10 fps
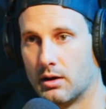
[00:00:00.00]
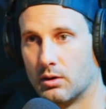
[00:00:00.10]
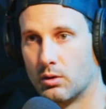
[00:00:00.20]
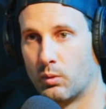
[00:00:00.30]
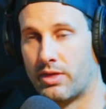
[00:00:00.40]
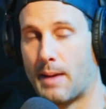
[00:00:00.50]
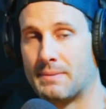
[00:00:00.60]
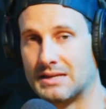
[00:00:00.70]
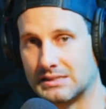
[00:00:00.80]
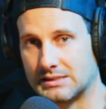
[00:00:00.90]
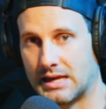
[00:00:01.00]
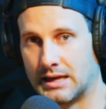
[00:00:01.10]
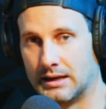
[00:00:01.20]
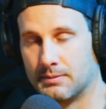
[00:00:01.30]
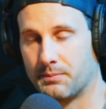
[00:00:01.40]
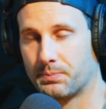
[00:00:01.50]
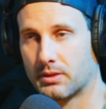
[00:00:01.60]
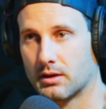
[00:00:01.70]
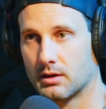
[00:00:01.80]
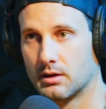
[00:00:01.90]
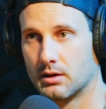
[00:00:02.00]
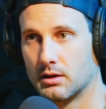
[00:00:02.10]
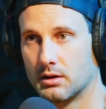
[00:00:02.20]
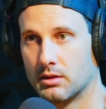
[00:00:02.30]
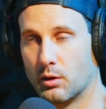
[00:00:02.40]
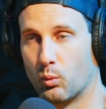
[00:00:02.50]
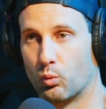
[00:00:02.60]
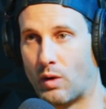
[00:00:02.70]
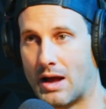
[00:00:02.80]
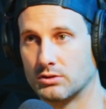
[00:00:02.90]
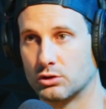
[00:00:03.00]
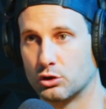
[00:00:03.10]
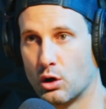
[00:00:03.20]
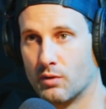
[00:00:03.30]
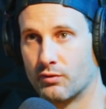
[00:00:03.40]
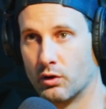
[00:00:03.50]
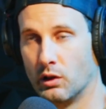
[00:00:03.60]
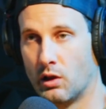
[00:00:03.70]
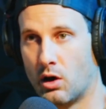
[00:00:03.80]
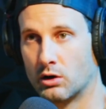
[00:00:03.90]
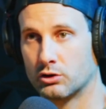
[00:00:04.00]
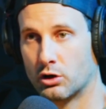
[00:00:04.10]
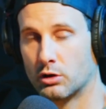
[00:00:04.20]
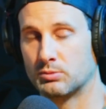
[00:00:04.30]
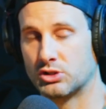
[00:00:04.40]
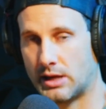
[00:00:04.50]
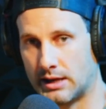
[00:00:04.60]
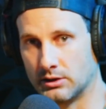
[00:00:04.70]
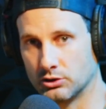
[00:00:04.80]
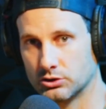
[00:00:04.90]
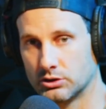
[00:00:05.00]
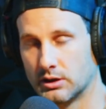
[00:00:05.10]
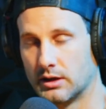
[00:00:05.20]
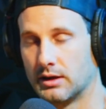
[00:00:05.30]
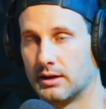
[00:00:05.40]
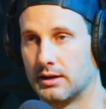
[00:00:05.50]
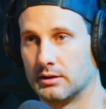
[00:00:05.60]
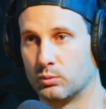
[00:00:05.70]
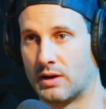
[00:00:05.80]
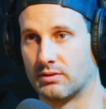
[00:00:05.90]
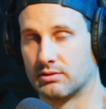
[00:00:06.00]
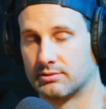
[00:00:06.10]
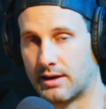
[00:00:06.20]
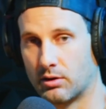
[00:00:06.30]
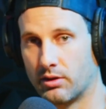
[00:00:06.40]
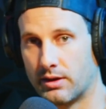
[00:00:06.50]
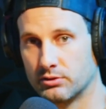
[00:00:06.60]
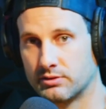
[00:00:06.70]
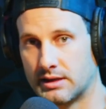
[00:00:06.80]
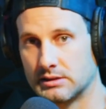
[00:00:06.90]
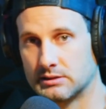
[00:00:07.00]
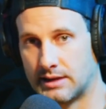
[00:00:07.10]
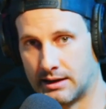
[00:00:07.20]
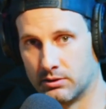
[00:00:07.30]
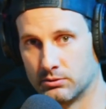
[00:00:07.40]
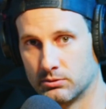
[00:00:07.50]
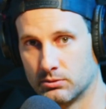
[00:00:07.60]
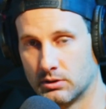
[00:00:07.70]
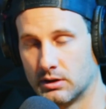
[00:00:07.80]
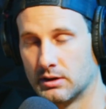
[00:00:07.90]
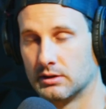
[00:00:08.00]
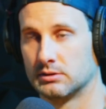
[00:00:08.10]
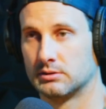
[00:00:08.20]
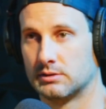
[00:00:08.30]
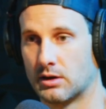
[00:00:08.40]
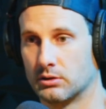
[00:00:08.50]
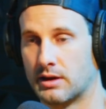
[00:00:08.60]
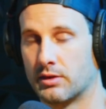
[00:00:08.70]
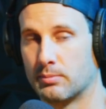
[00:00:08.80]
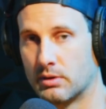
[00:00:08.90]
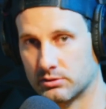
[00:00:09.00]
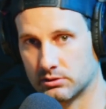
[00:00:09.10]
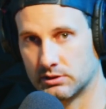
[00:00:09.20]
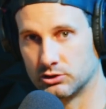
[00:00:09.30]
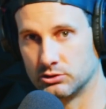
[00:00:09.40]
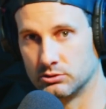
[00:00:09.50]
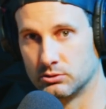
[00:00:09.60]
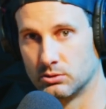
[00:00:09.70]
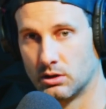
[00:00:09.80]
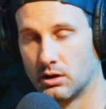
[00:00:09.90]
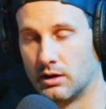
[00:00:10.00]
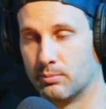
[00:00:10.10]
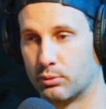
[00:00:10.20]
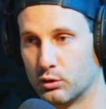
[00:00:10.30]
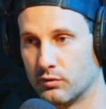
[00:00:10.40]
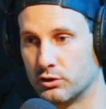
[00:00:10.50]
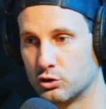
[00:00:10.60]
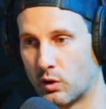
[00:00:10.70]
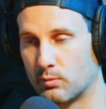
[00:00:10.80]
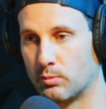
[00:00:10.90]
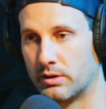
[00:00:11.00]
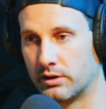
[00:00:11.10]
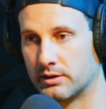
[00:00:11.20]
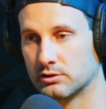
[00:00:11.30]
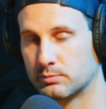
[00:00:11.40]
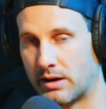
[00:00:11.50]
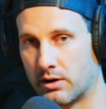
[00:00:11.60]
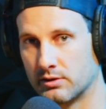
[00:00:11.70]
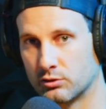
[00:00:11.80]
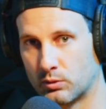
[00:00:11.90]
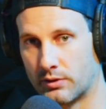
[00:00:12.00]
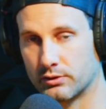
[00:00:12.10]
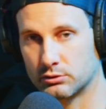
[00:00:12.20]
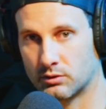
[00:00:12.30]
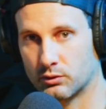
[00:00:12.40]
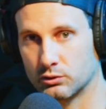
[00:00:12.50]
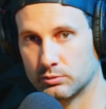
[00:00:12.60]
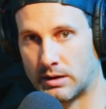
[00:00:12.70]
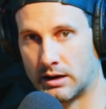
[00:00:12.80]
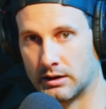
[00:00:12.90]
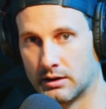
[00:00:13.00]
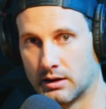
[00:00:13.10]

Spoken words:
With that being said, the route to go for a long-term change is we have to settle those things down, settle down the muscle tissue, improve the joint mobility disparities throughout the cervical spine,